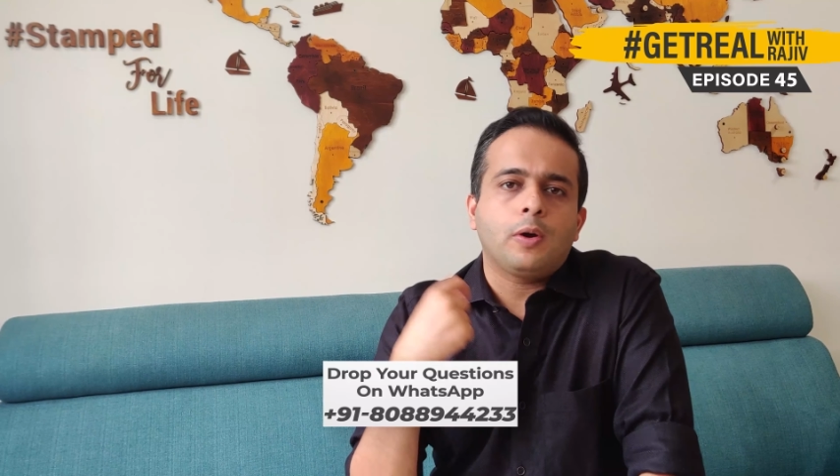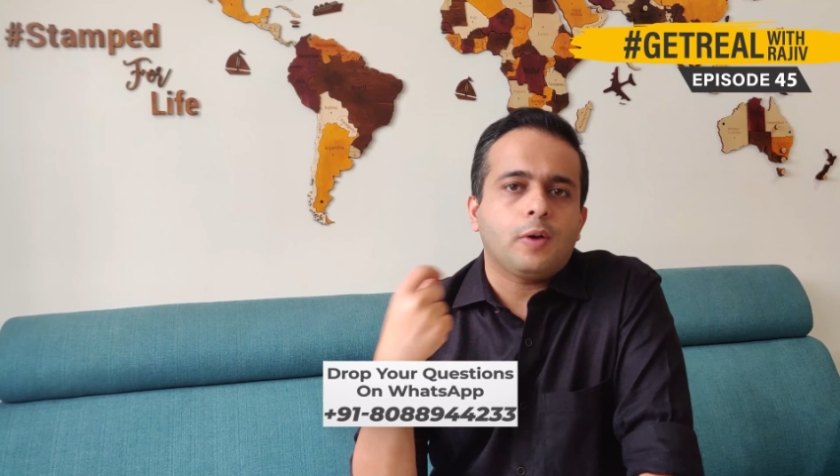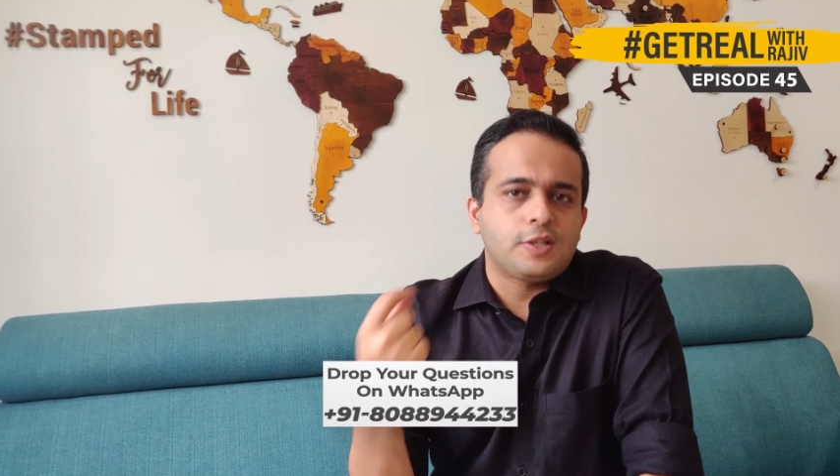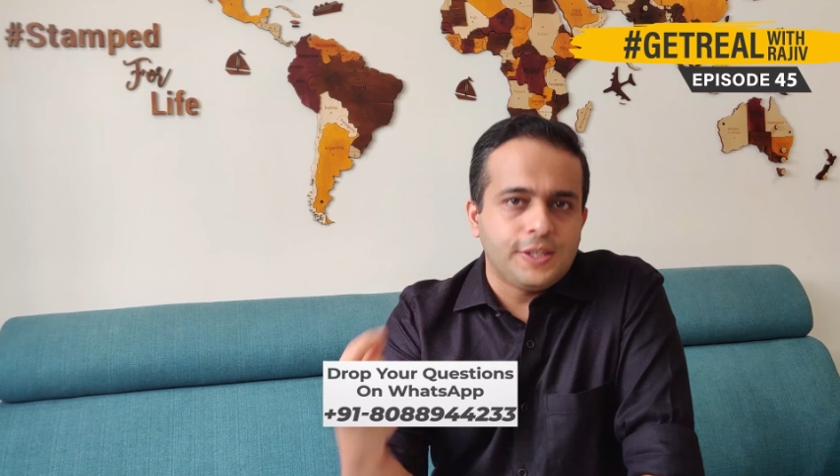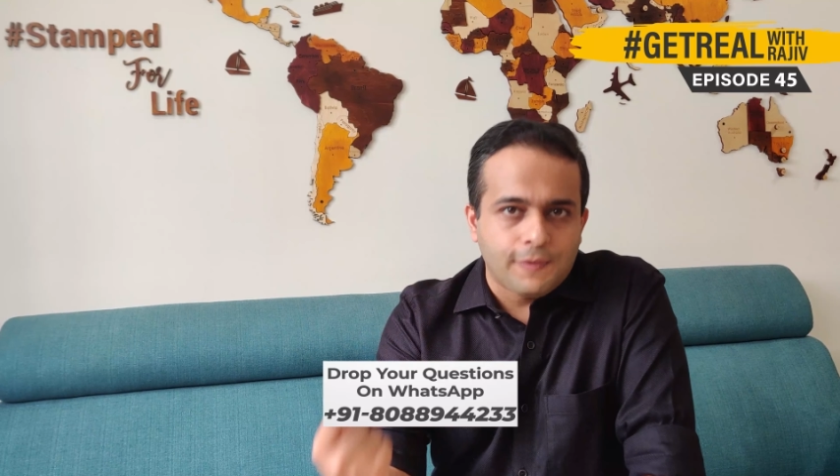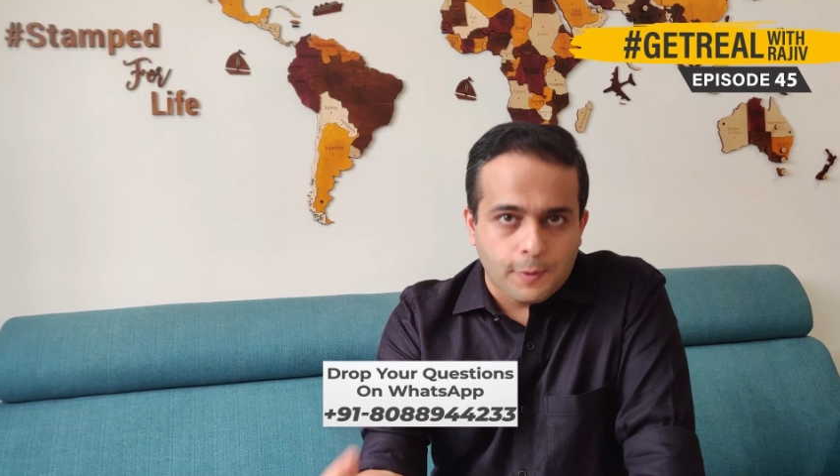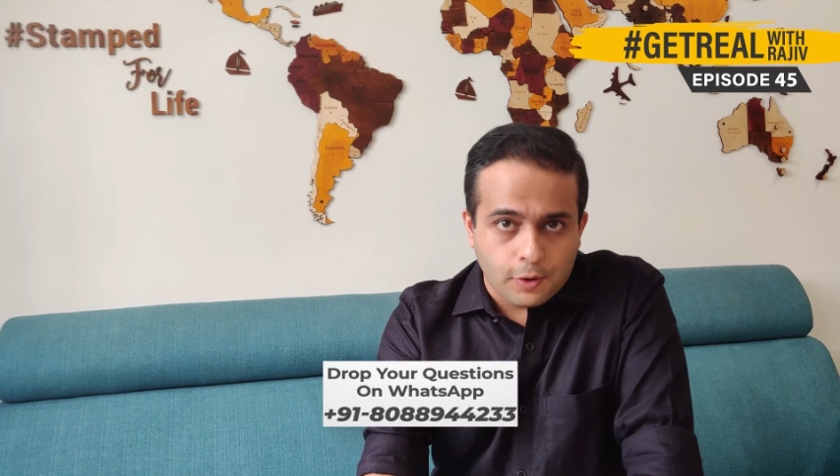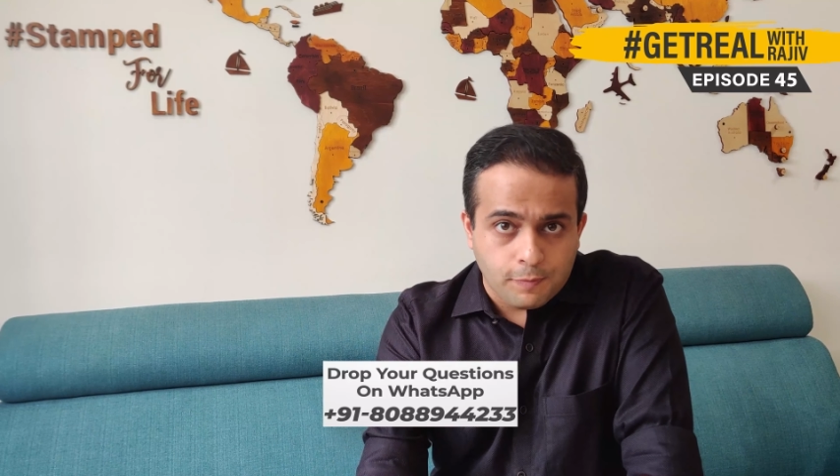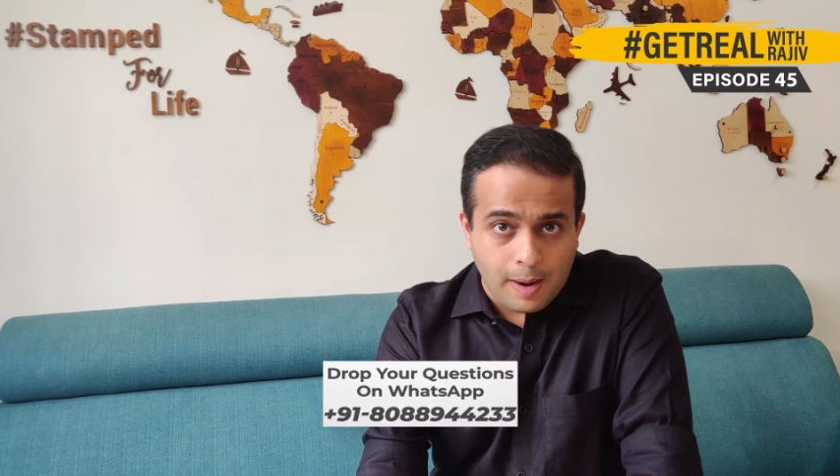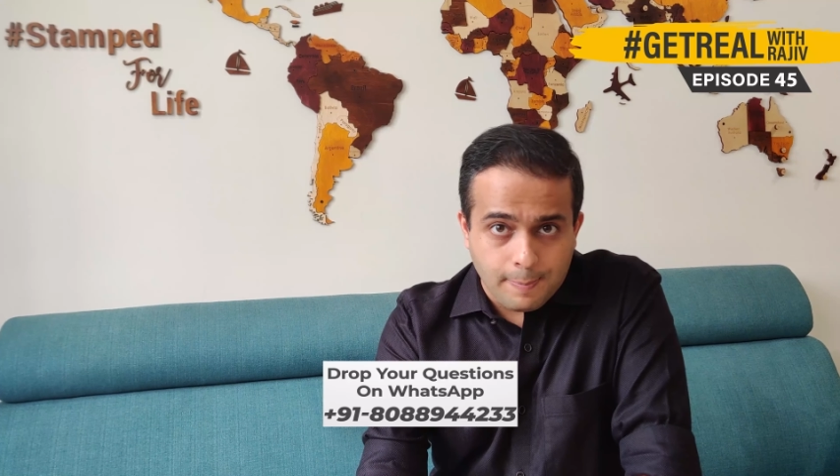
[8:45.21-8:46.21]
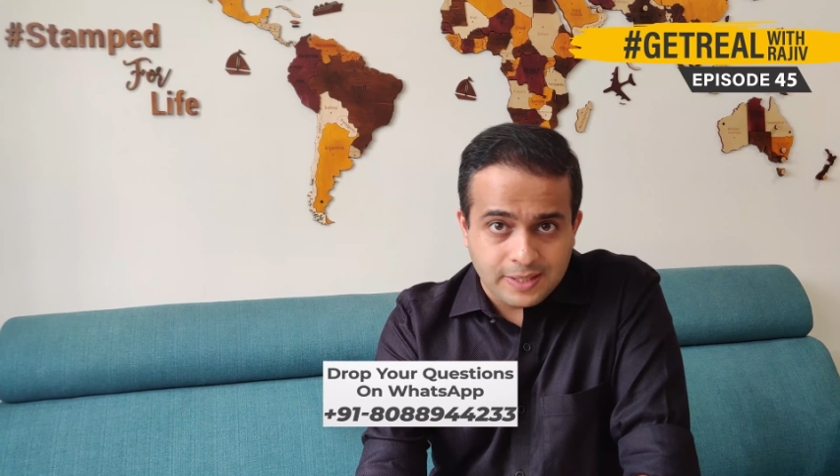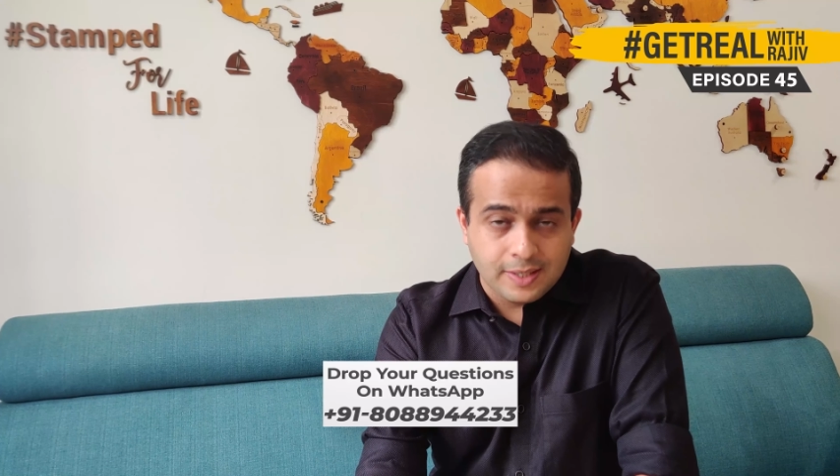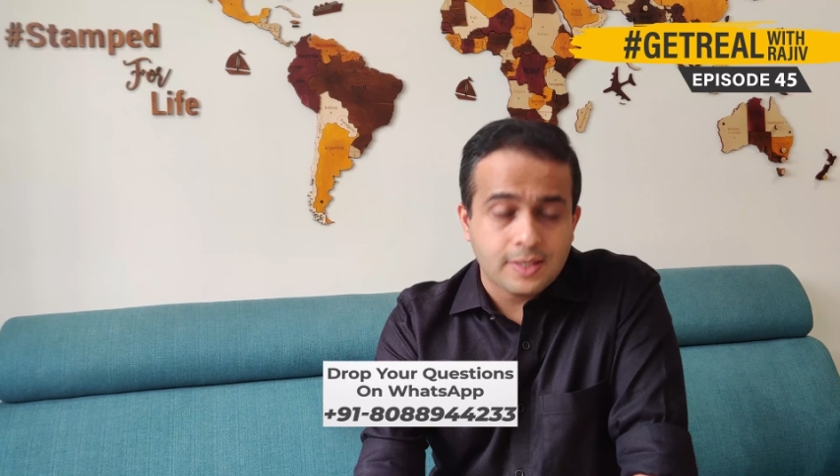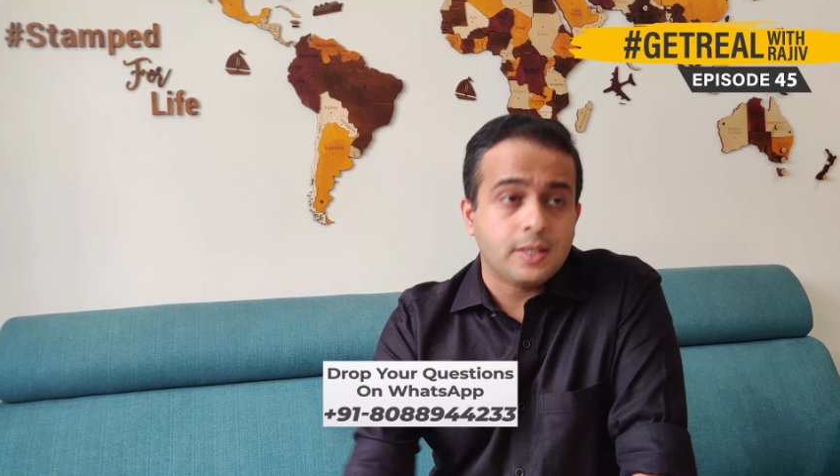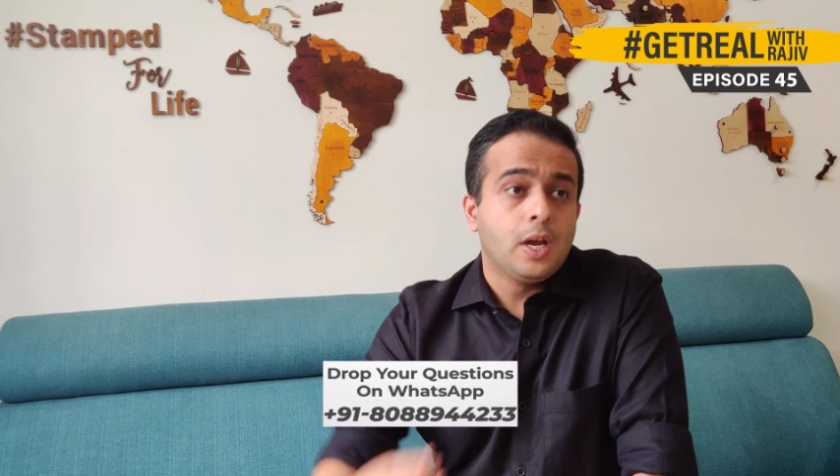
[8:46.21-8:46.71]
to achieve out of my
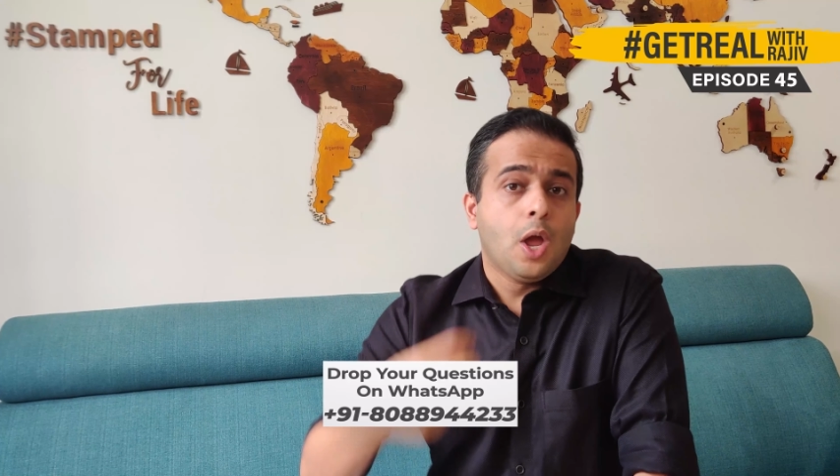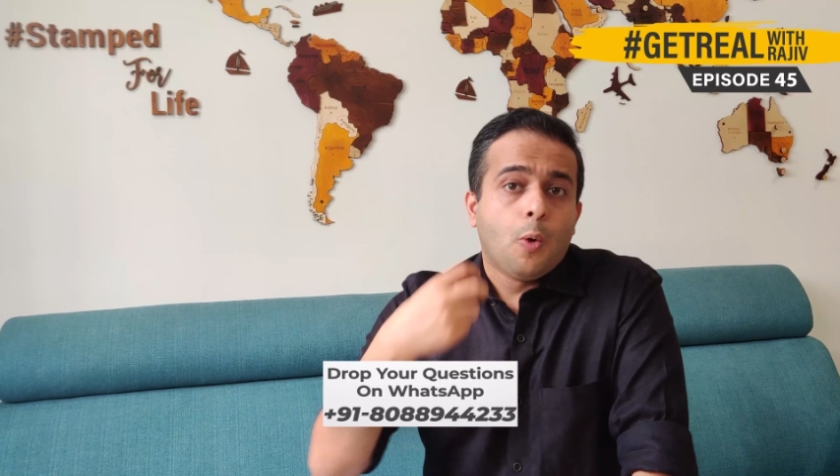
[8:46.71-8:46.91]
business,